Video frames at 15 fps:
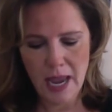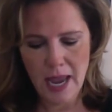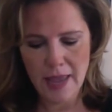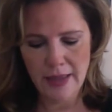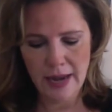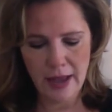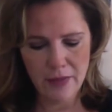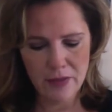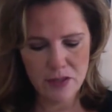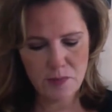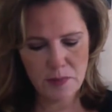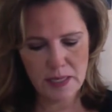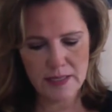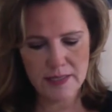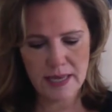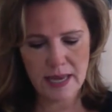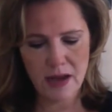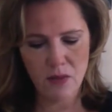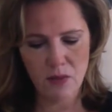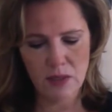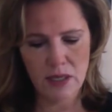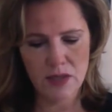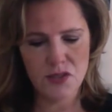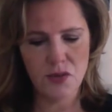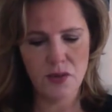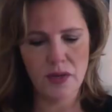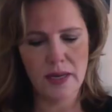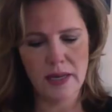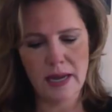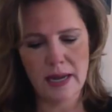And then how this plays out. We'll also
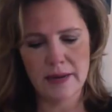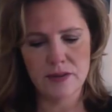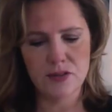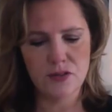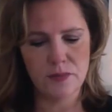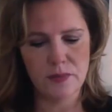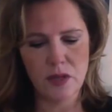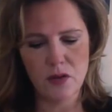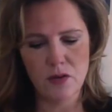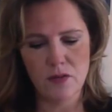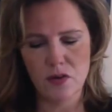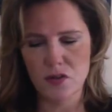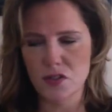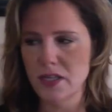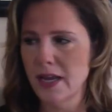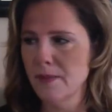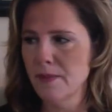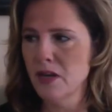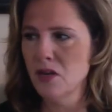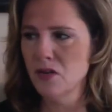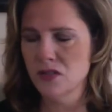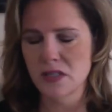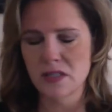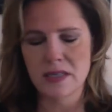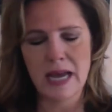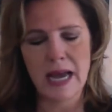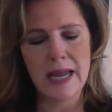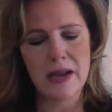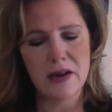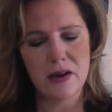get guidance from the universe. And I'm going to use these
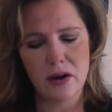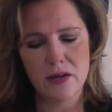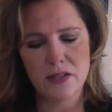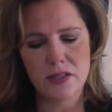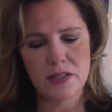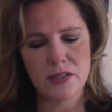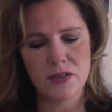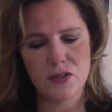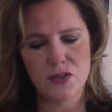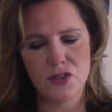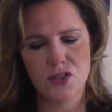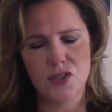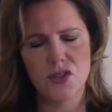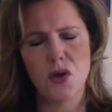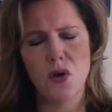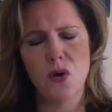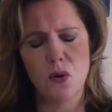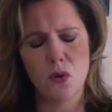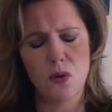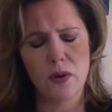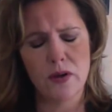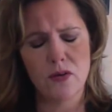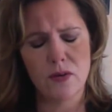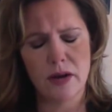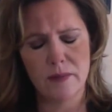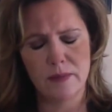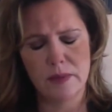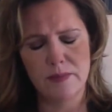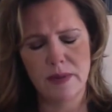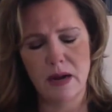Gaia cards because they're just so
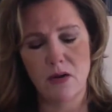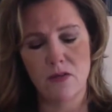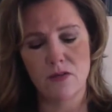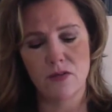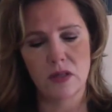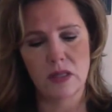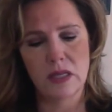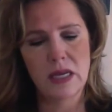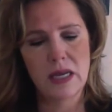incredibly powerful.